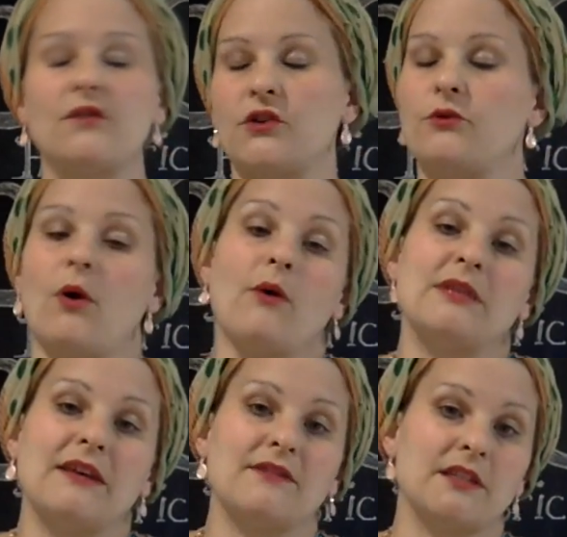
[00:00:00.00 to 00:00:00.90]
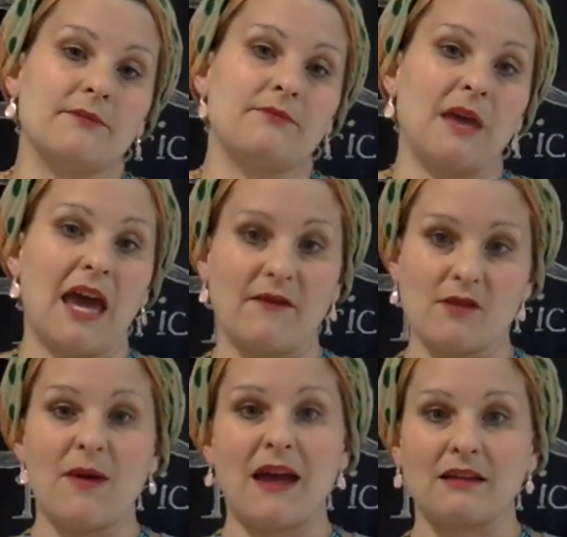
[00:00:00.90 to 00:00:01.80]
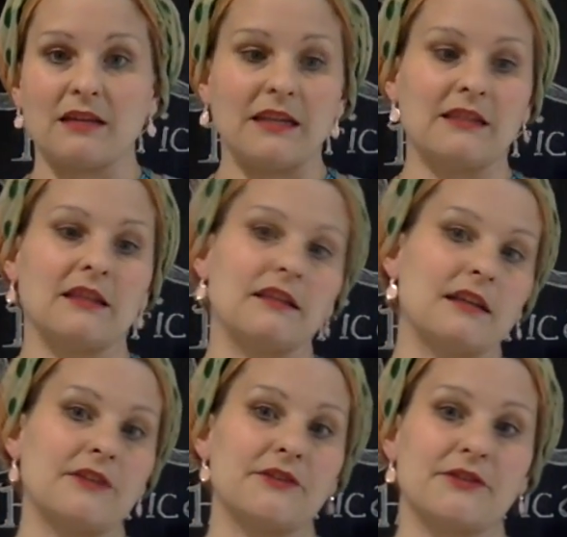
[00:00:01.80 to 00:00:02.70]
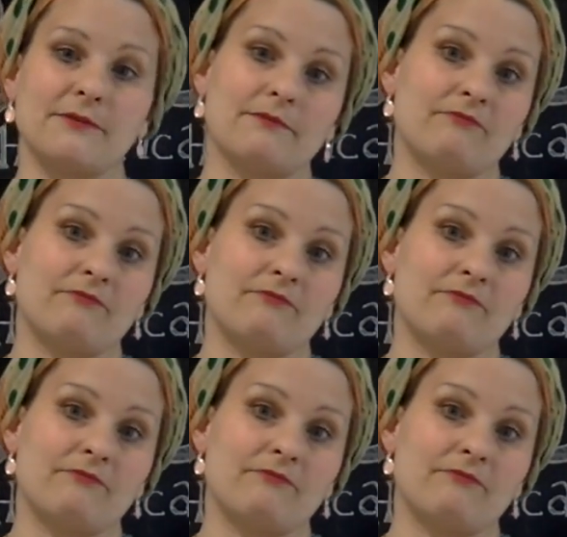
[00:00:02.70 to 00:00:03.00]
You always have to have your back laced, like that's